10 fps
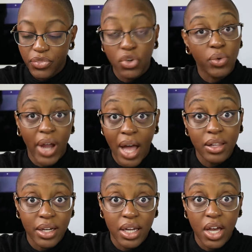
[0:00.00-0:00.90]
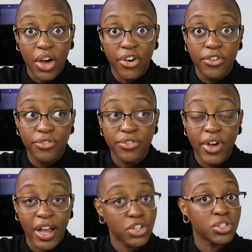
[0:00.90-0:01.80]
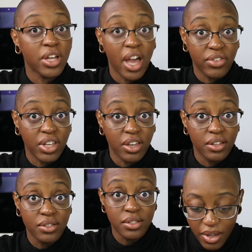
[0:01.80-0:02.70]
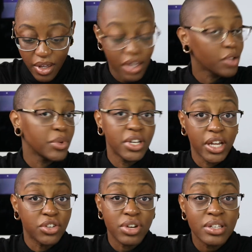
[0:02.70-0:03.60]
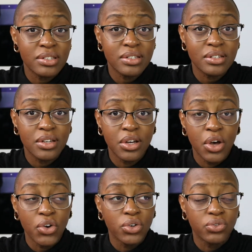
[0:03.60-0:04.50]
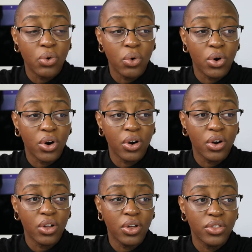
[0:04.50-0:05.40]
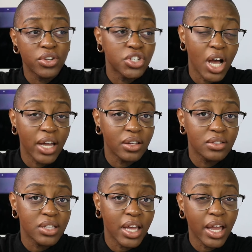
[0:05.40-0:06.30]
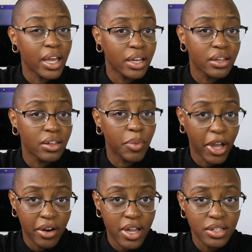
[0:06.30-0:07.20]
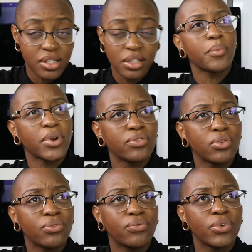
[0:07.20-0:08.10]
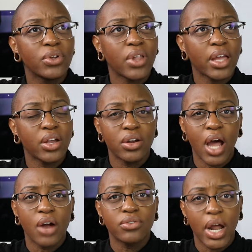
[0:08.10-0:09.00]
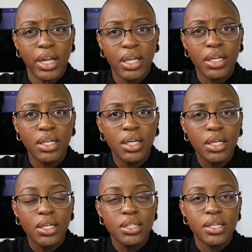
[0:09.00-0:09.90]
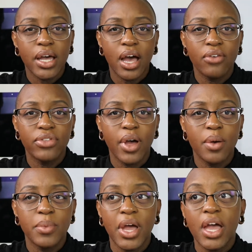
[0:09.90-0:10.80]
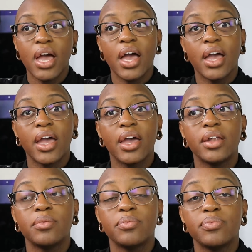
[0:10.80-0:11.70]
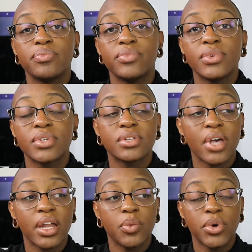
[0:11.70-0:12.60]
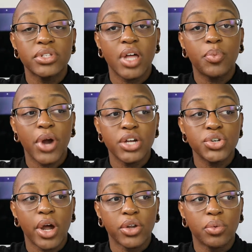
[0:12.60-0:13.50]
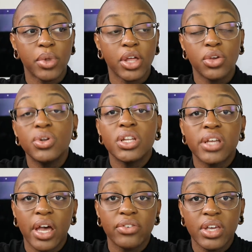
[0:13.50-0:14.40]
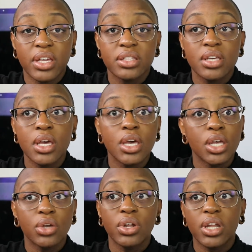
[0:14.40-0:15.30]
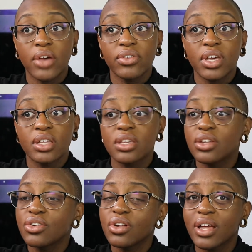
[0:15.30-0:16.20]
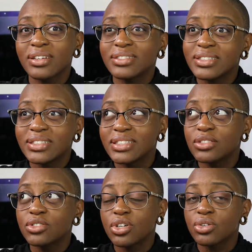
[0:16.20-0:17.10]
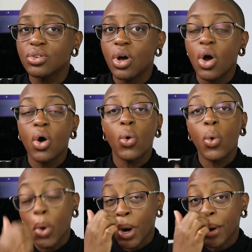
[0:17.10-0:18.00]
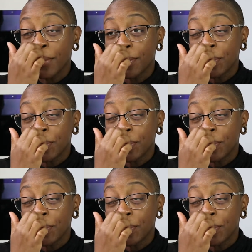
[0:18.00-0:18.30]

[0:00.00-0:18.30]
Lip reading: the reality of actually having kids. It could be dangerous for the child and the parent, but if you feel like you're not ready to have them and society puts that pressure on you, like you need to have kids, and you're like, oh, I don't know. Or